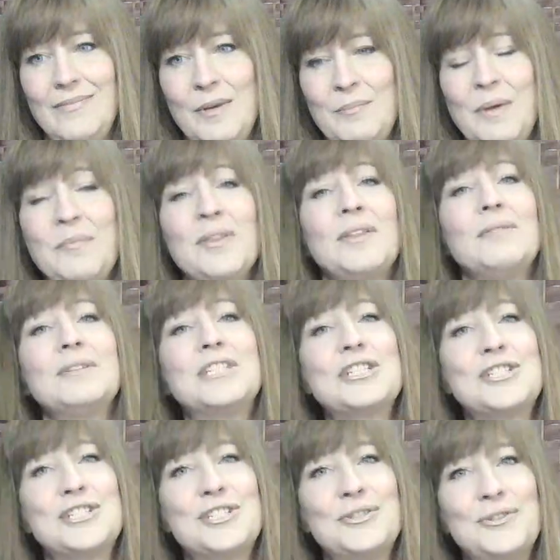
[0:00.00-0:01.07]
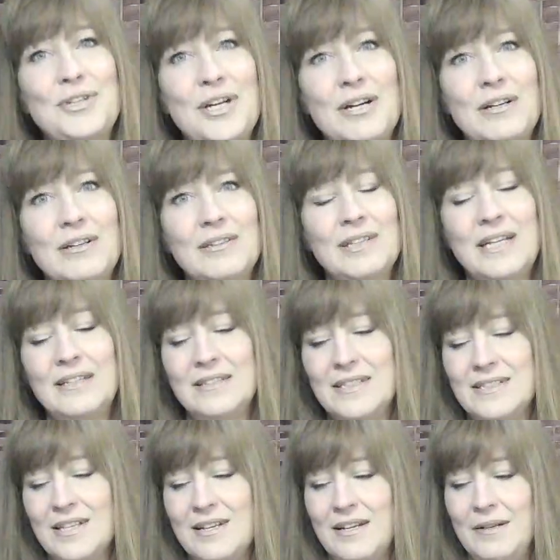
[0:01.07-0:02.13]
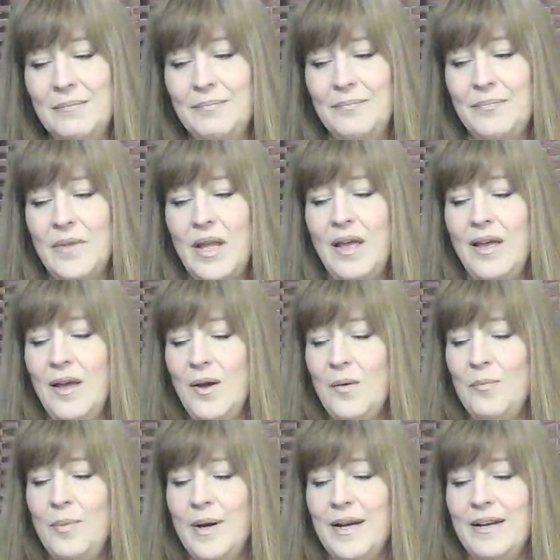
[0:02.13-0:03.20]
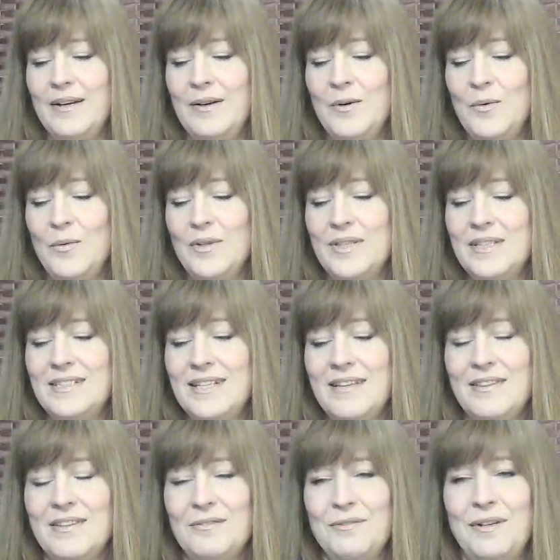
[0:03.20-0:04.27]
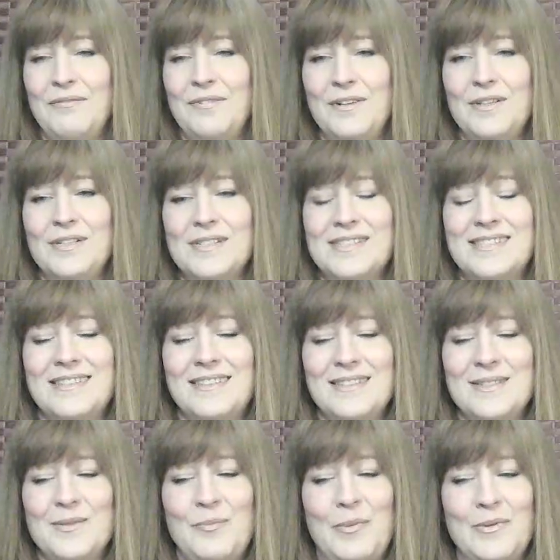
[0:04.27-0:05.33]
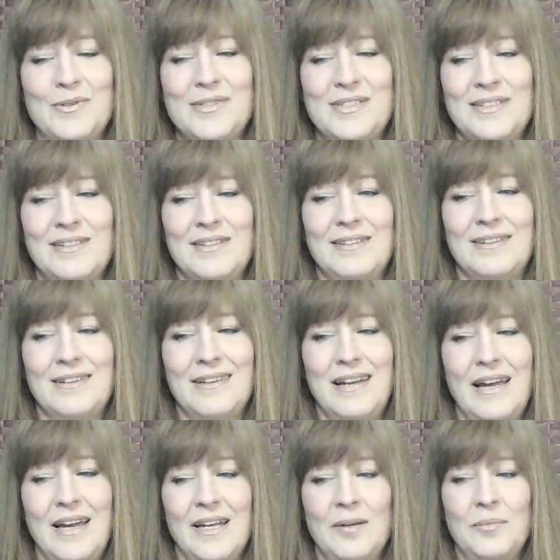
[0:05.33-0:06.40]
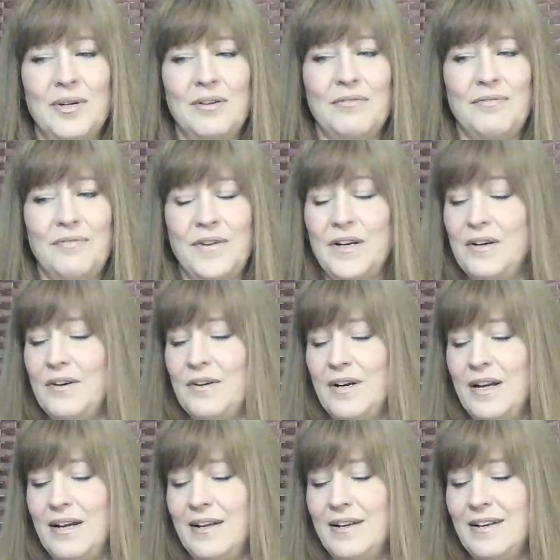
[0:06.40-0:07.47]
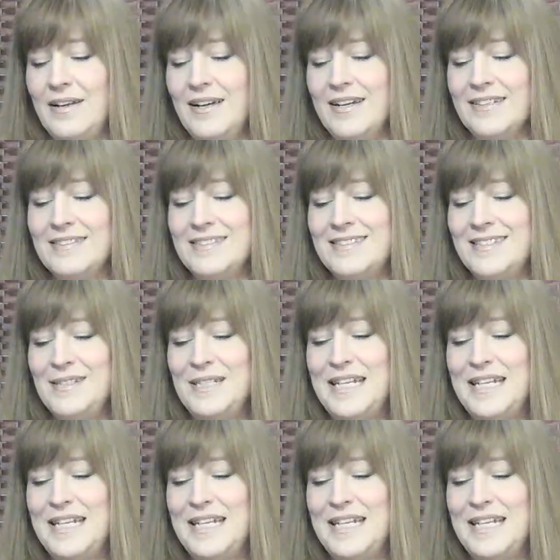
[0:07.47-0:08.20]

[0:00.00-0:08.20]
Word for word: maybe they were just too young at the time. But with the death in reverse, this person had a bit of fear, and I can see